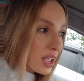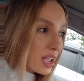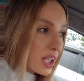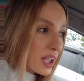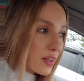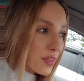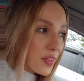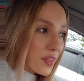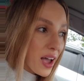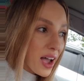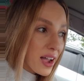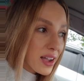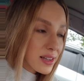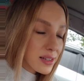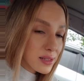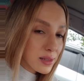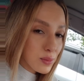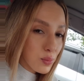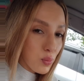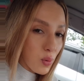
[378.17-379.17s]
And that
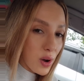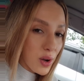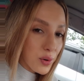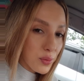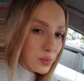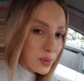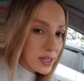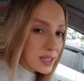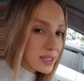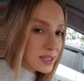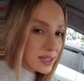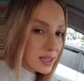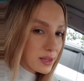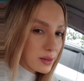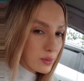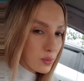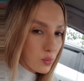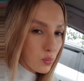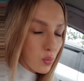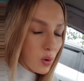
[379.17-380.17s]
is one
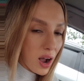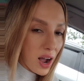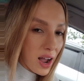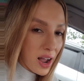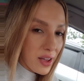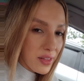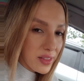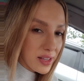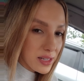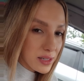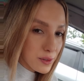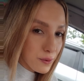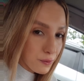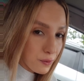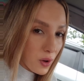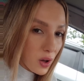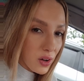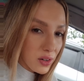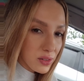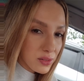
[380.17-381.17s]
reason why these
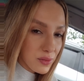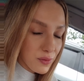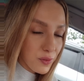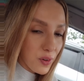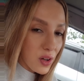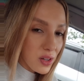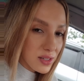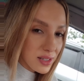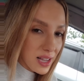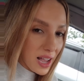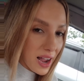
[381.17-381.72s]
false